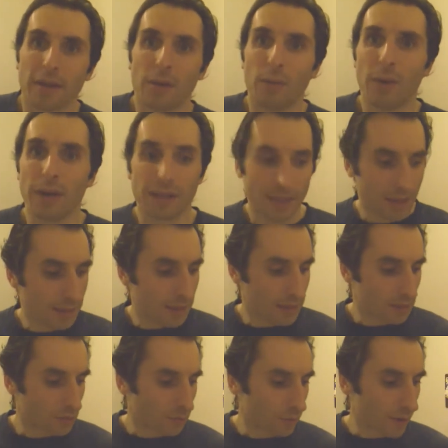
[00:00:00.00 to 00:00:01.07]
with
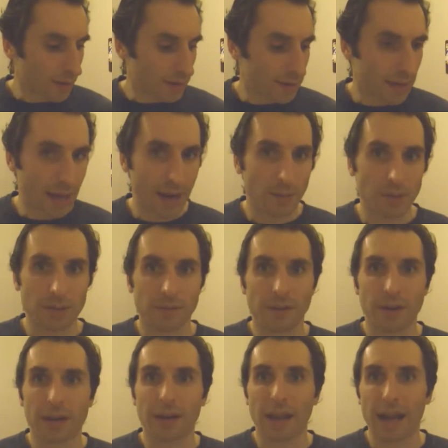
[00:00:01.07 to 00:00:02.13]
this run today. I was
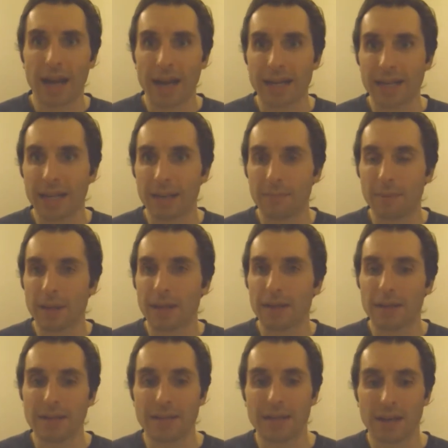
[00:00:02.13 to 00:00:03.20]
very glad I did it,
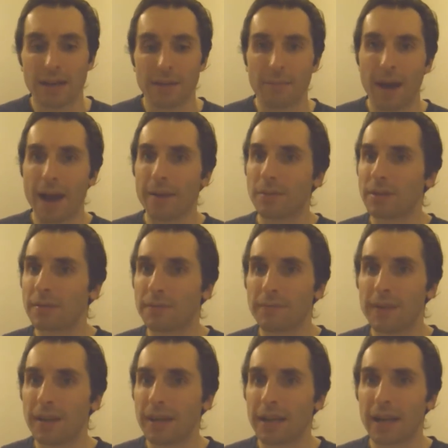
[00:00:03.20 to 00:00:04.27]
because I was
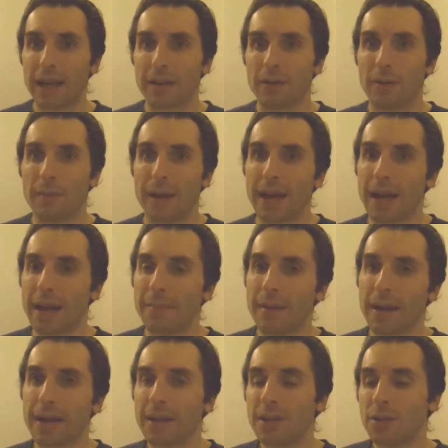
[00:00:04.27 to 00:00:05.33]
feeling like, oh my God, I'm
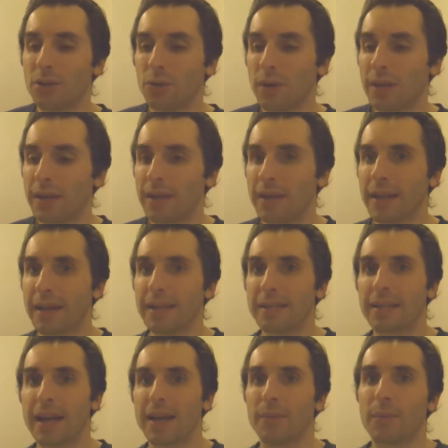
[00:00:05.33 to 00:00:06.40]
not going to do it. And then I
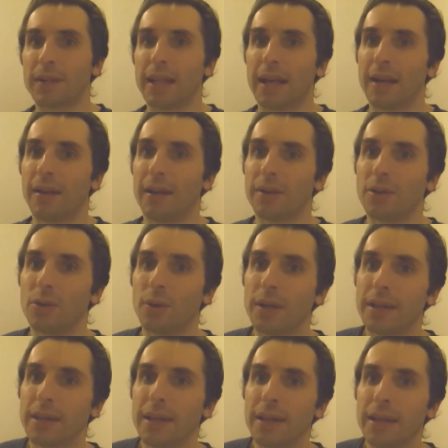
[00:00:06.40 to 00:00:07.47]
decided, what the hell, I'll do
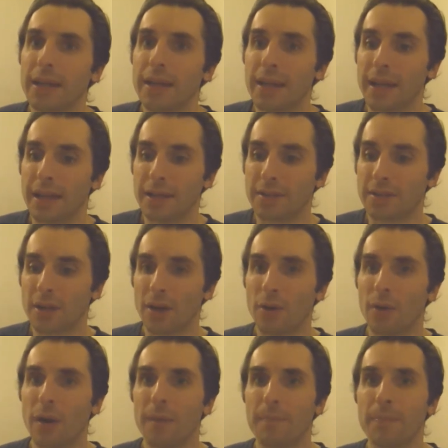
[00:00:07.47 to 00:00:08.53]
it. And
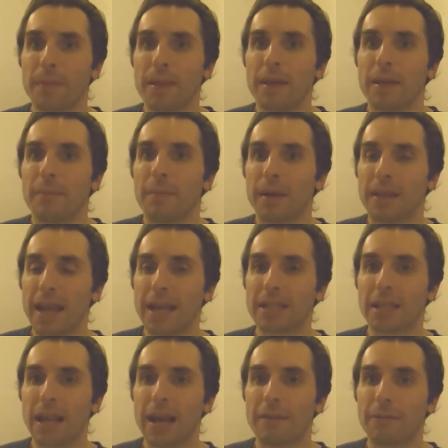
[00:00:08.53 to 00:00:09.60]
so, but
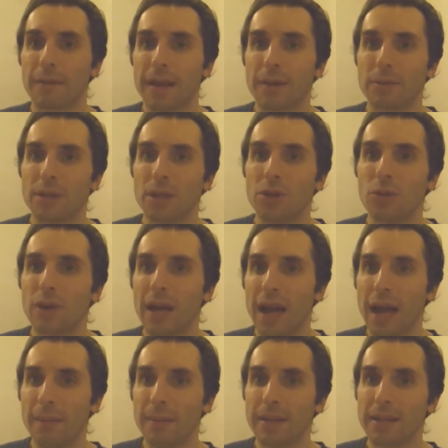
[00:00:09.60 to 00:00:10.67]
thanks a lot for that. It was a new
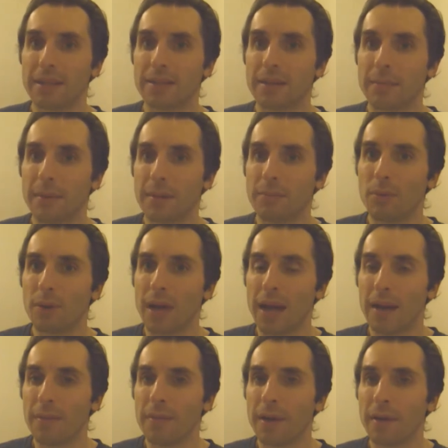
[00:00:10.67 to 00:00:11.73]
comment that somebody put
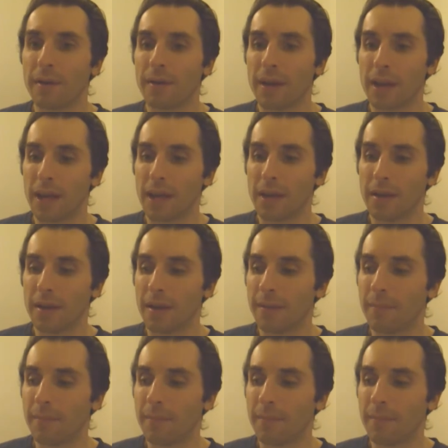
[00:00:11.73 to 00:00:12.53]
on there. And